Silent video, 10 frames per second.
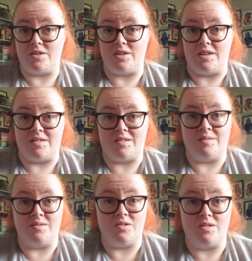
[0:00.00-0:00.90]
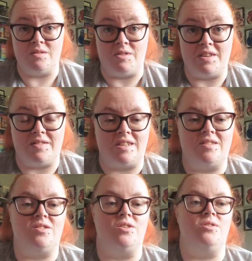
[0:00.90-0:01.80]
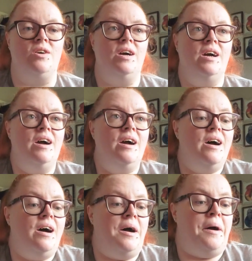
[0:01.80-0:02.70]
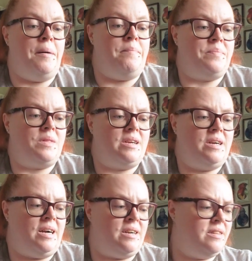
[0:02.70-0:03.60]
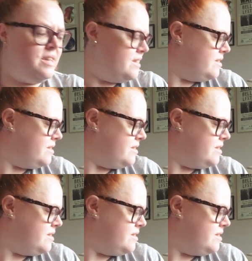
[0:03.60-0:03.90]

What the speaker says: the right thing to do. And I think